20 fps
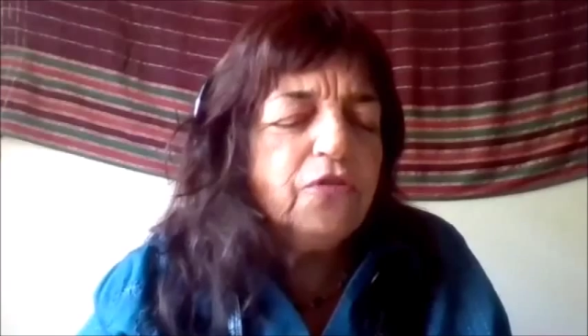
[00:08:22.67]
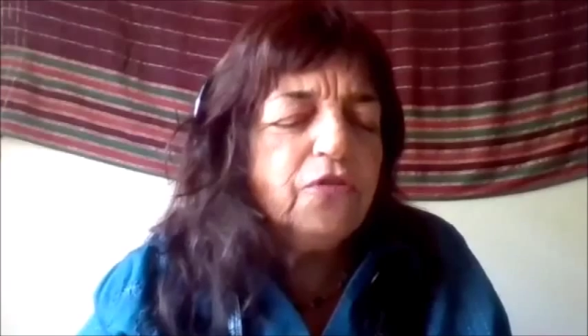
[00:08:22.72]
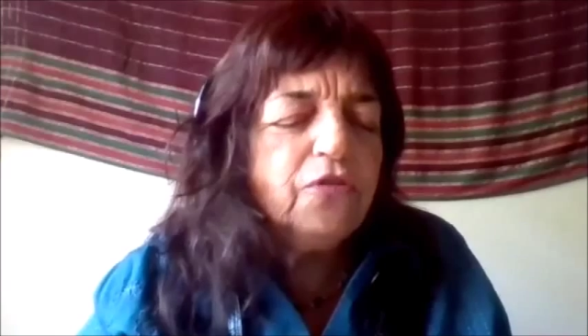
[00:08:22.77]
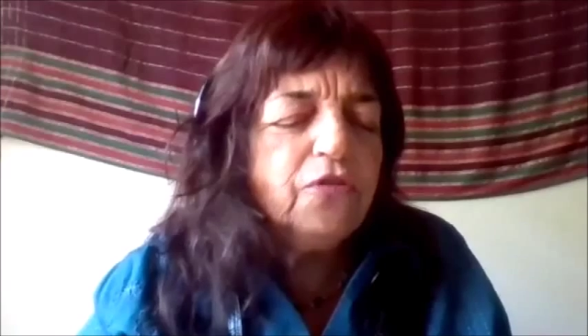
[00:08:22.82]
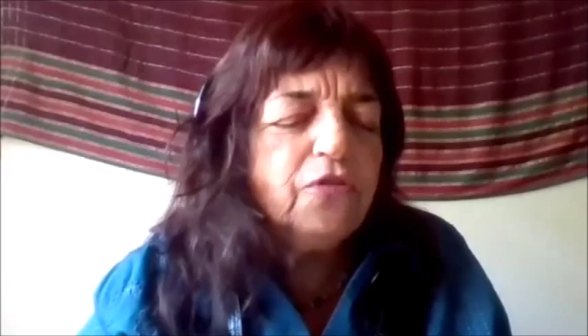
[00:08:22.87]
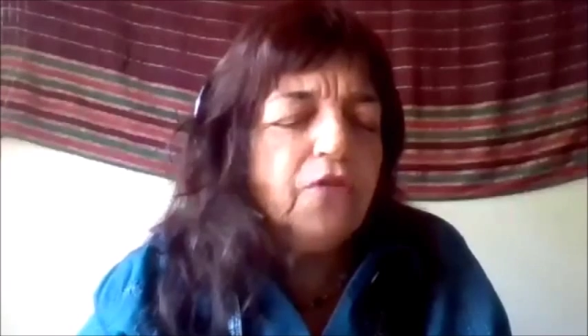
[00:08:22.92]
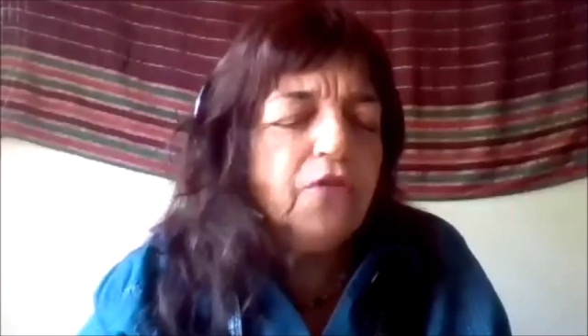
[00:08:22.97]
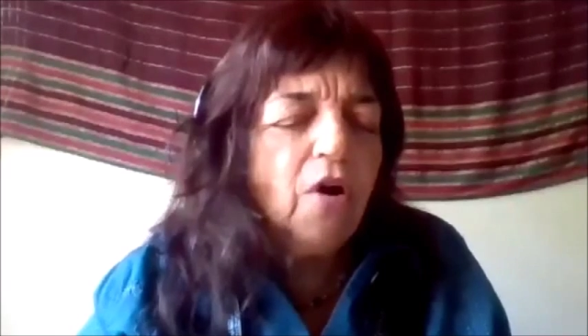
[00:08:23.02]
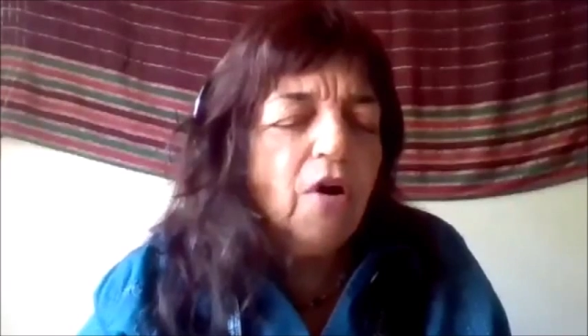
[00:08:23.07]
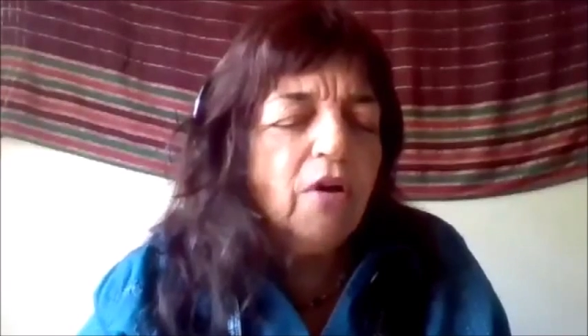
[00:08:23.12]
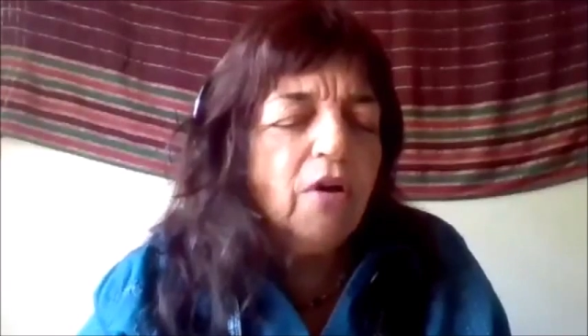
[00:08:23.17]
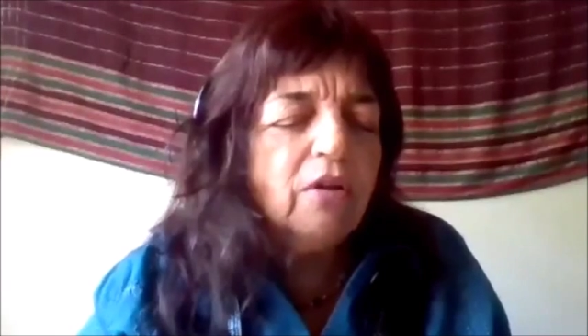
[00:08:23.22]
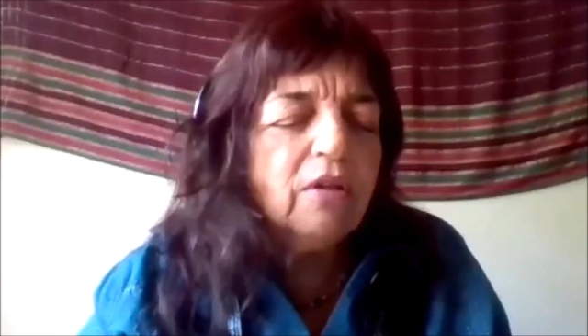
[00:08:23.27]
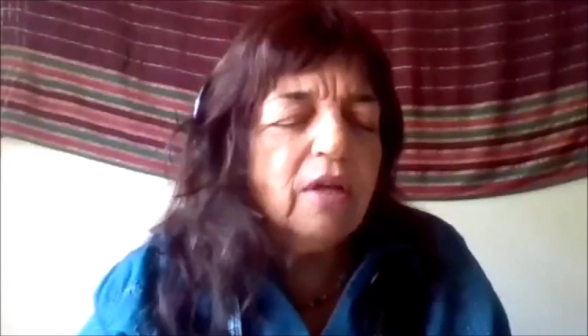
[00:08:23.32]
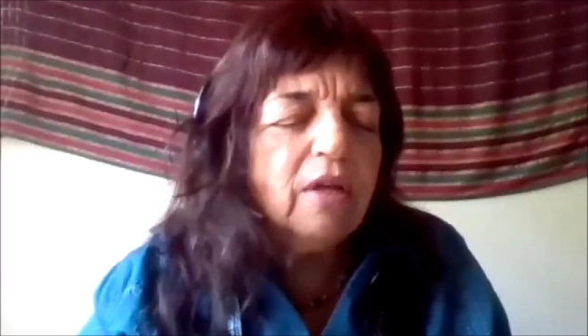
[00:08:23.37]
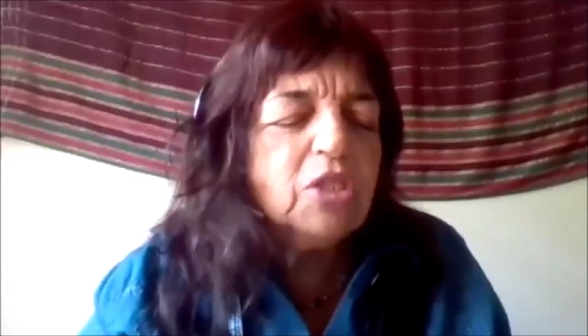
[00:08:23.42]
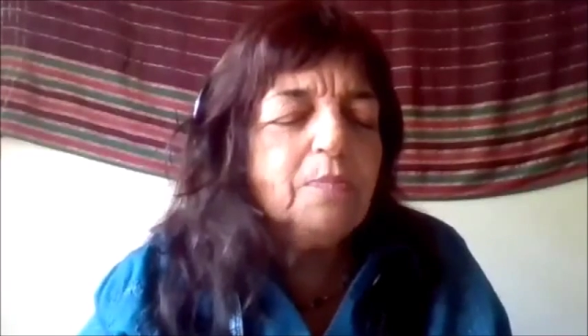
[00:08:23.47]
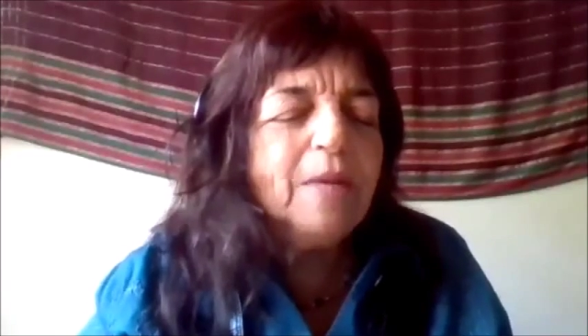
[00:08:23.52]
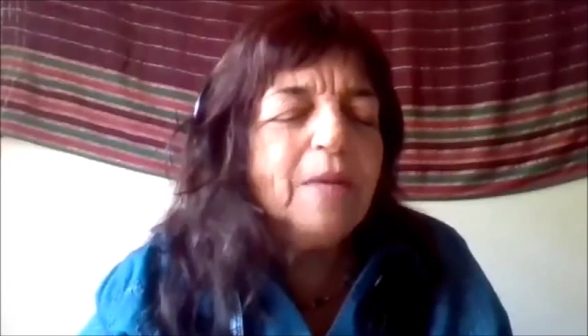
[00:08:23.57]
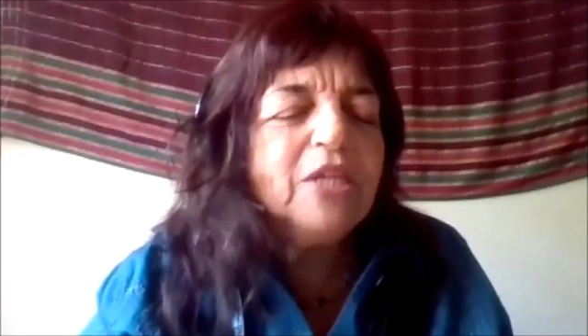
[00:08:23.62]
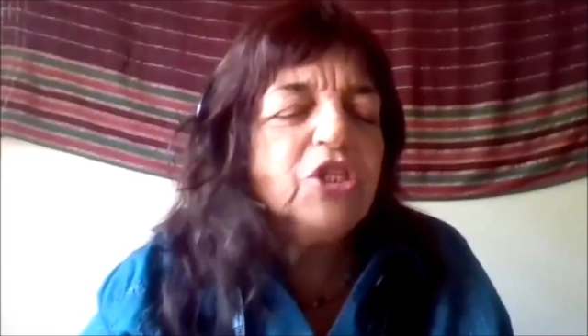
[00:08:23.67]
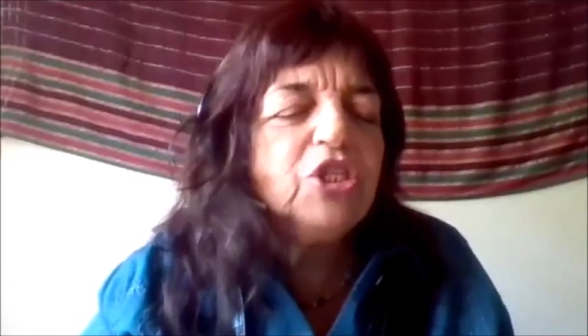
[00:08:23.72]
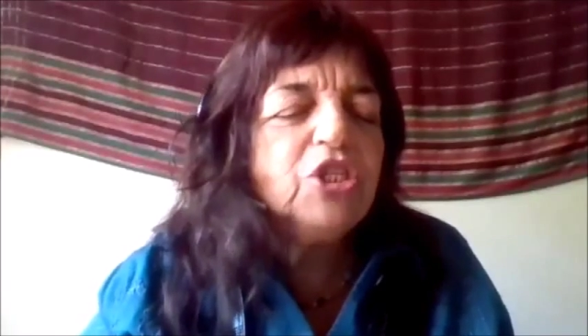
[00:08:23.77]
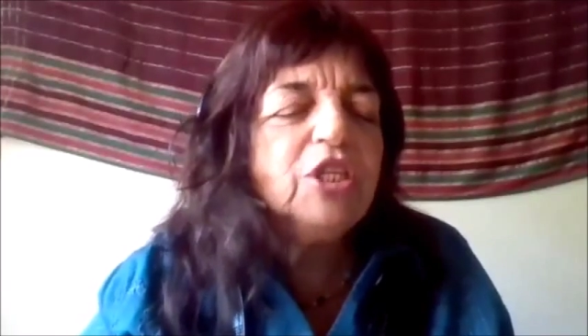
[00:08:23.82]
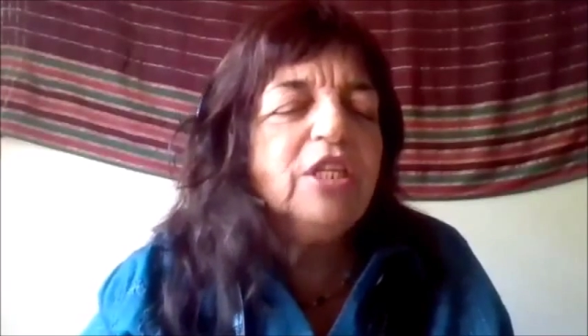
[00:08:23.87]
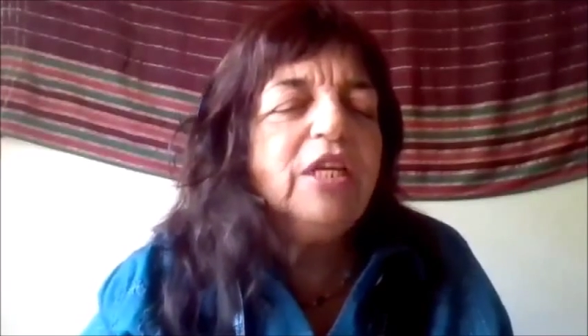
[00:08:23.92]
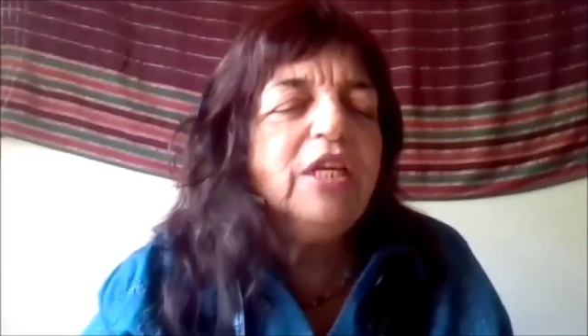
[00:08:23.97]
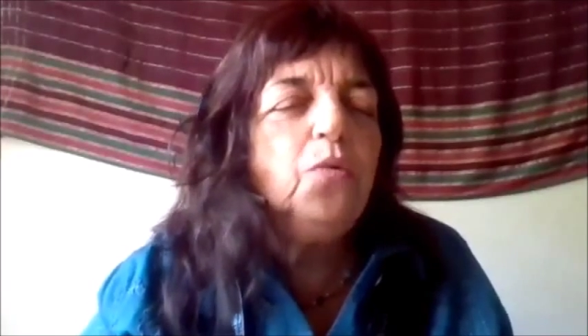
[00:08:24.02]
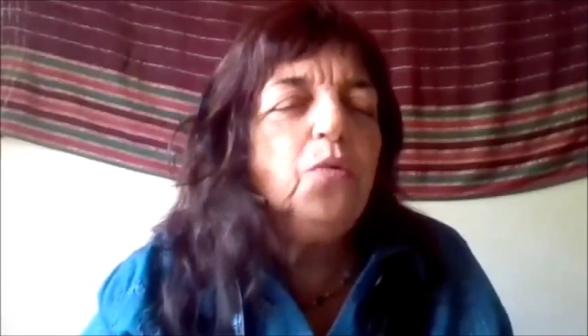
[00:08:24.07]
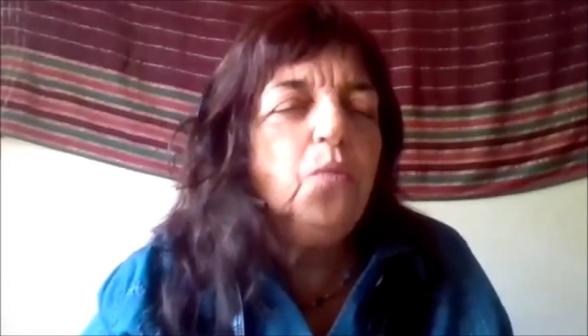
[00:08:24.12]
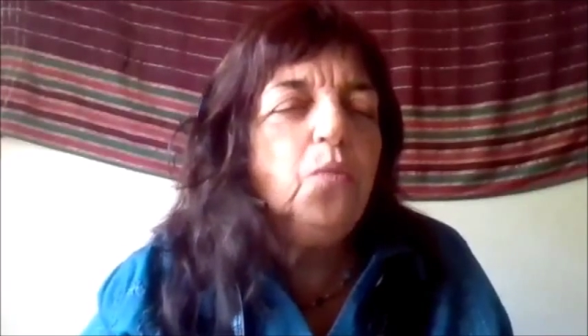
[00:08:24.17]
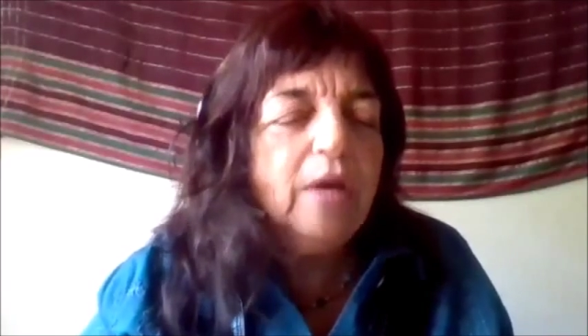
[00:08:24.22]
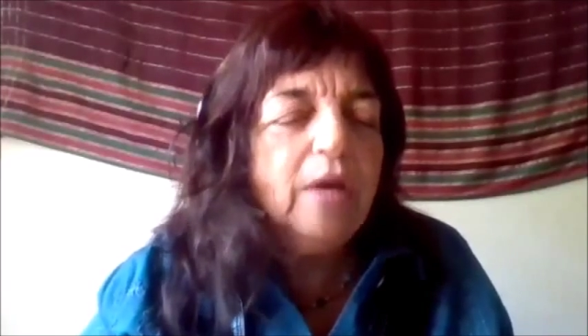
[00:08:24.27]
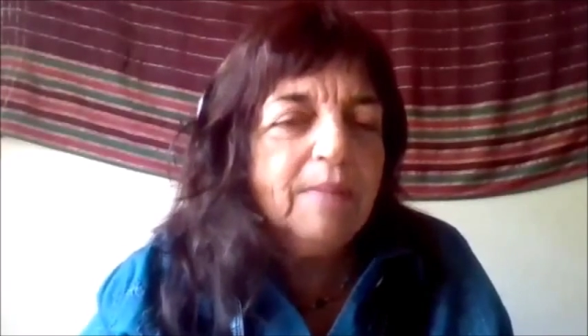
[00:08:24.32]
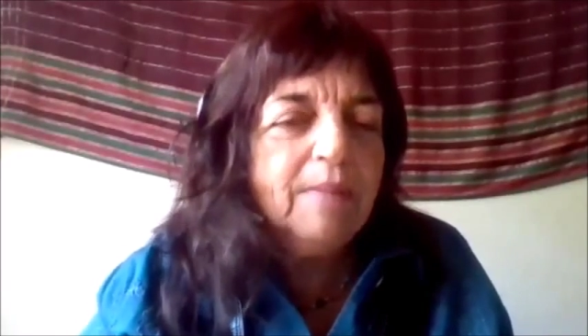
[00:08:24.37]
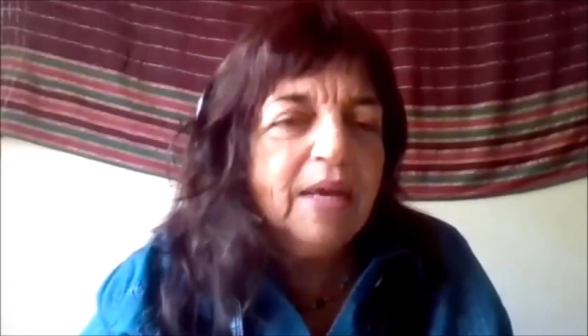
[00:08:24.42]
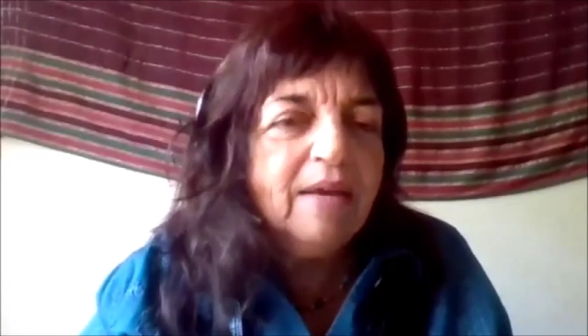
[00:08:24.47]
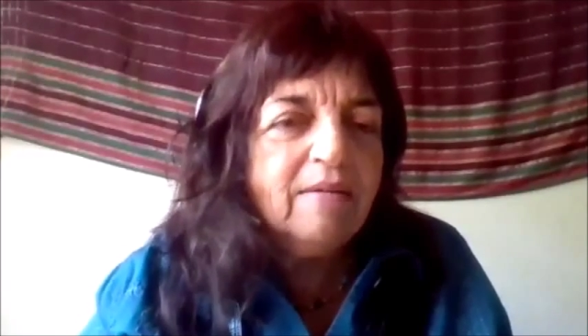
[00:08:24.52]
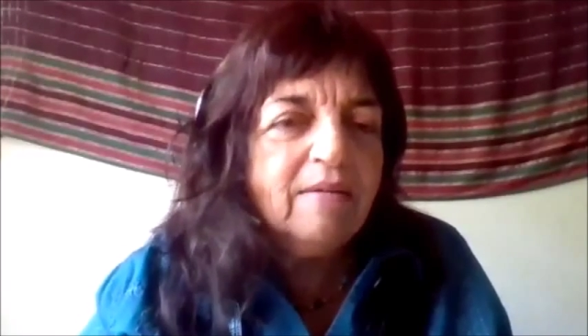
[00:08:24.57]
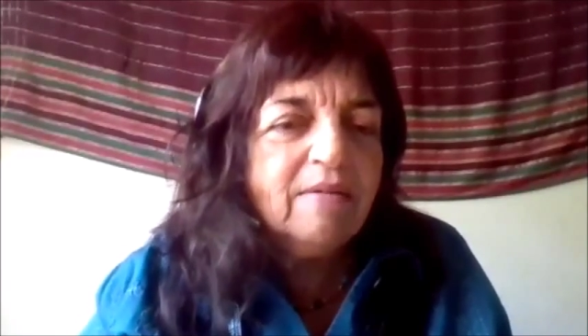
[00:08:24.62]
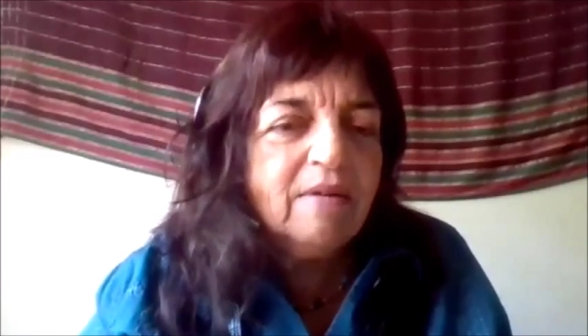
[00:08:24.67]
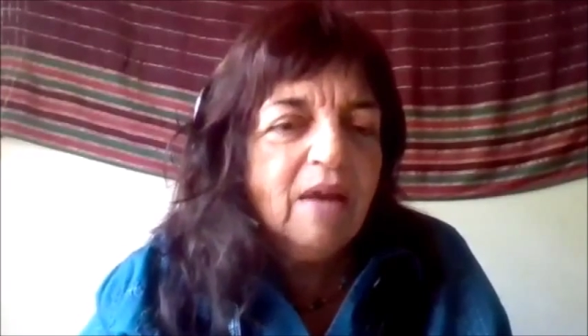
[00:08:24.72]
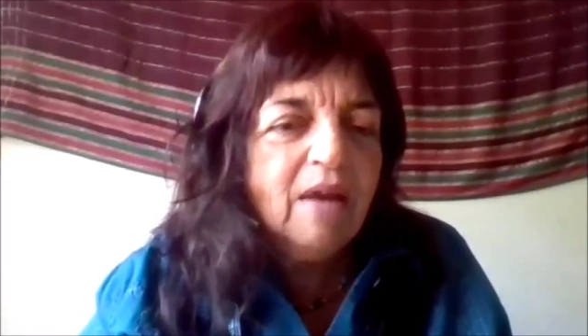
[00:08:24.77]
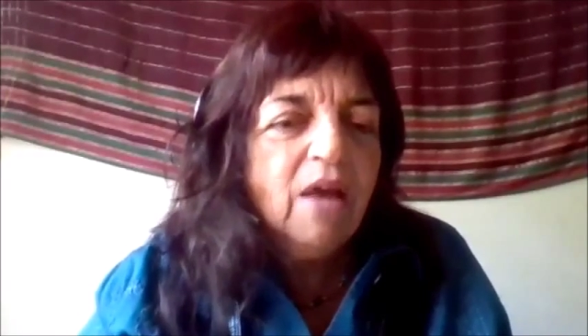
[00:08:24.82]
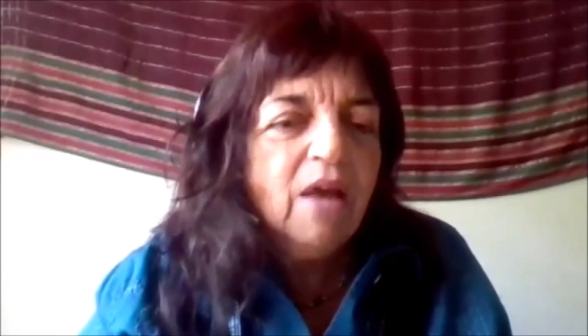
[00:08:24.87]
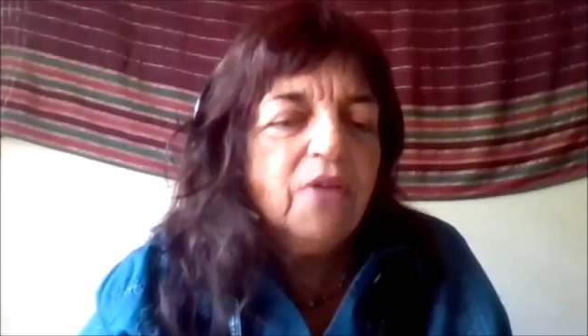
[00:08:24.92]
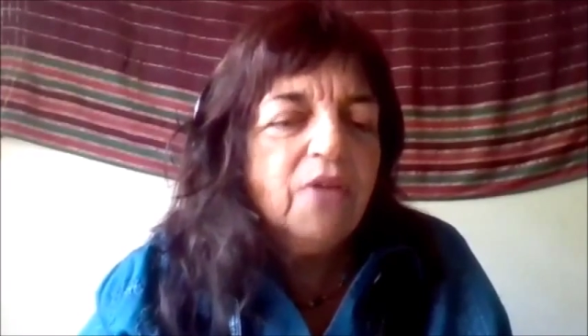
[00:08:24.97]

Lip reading: all, especially women,